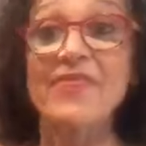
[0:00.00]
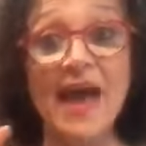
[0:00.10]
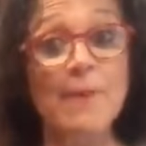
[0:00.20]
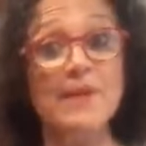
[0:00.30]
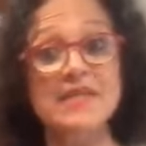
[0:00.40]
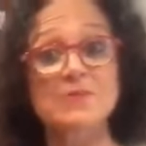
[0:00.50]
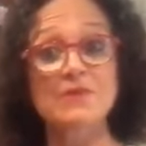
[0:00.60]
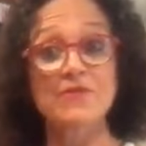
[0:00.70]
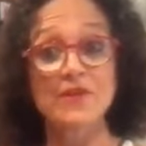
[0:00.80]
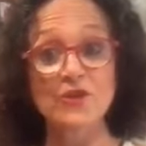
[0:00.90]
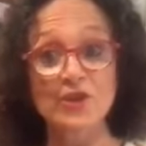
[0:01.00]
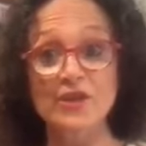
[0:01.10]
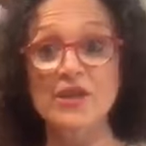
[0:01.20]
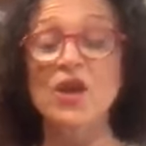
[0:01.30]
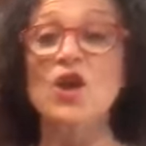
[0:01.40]
that makes me feel
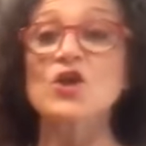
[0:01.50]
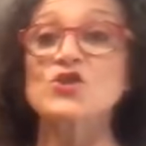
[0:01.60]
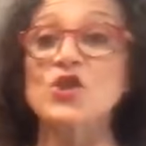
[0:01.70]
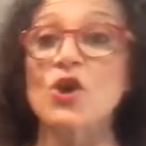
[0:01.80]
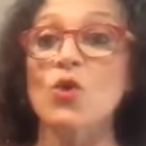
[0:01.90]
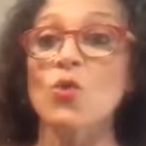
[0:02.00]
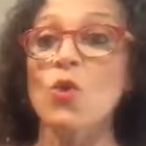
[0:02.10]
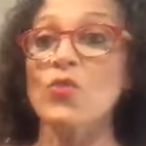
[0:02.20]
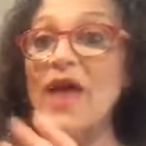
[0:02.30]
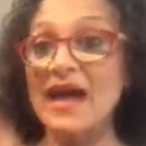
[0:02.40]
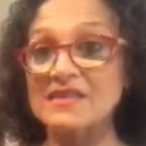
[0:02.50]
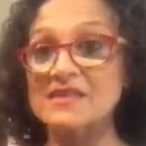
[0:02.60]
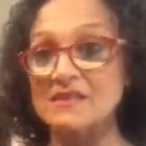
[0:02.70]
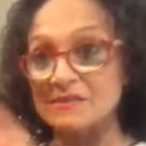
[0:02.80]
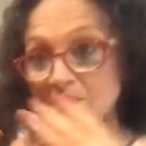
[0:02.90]
good. So that's